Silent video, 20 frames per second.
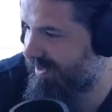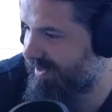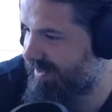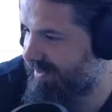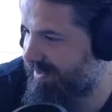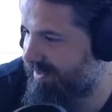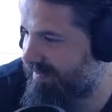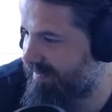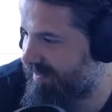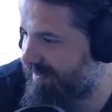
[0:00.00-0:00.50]
In
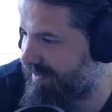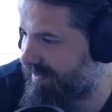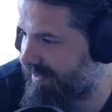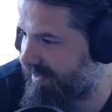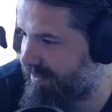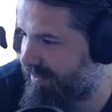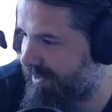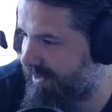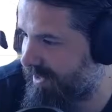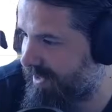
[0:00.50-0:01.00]
theory, we can
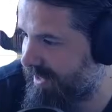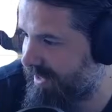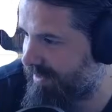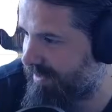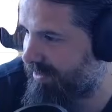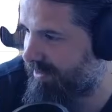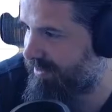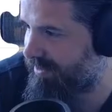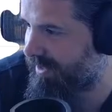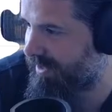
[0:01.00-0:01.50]
download
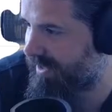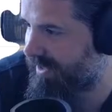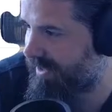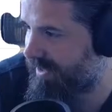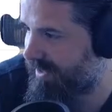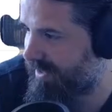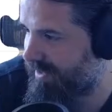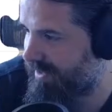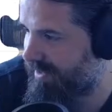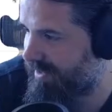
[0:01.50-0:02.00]
that
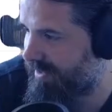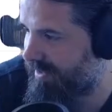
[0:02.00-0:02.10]
and